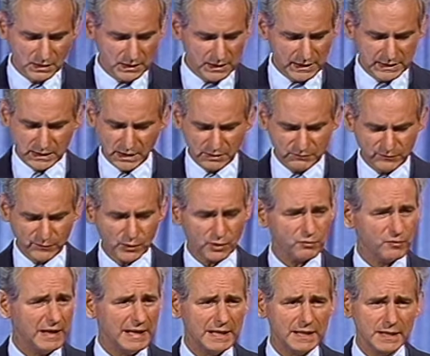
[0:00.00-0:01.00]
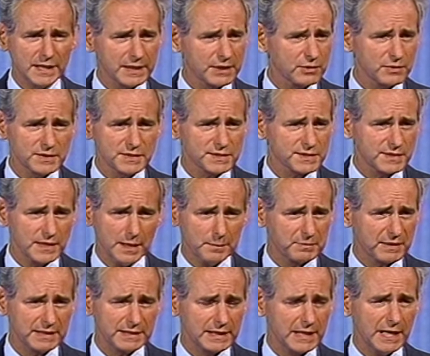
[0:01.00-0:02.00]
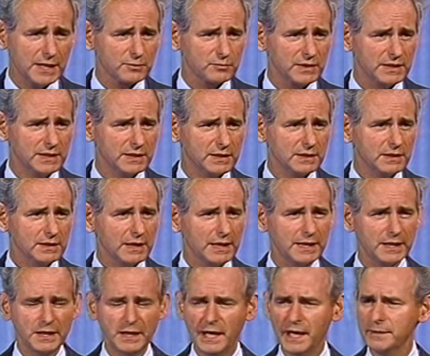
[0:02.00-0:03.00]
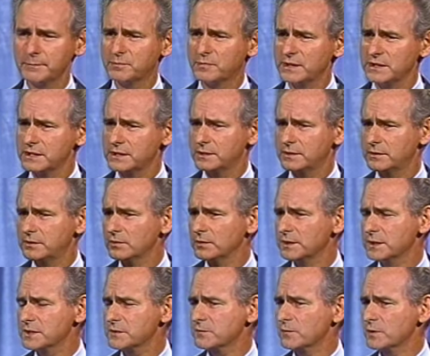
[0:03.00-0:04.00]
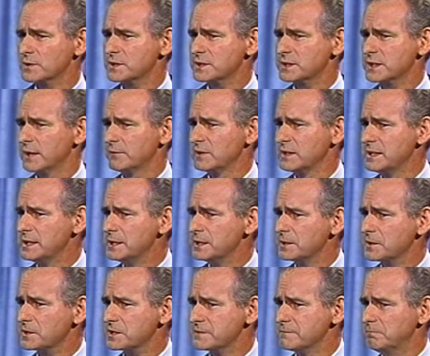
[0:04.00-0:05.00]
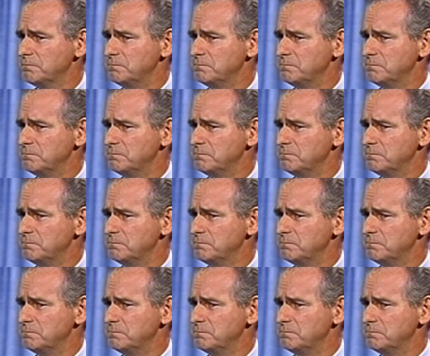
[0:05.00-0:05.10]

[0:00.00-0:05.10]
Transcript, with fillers: and, and for a while, I couldn't stop getting angry. Hey, I'd been doing this for seven years,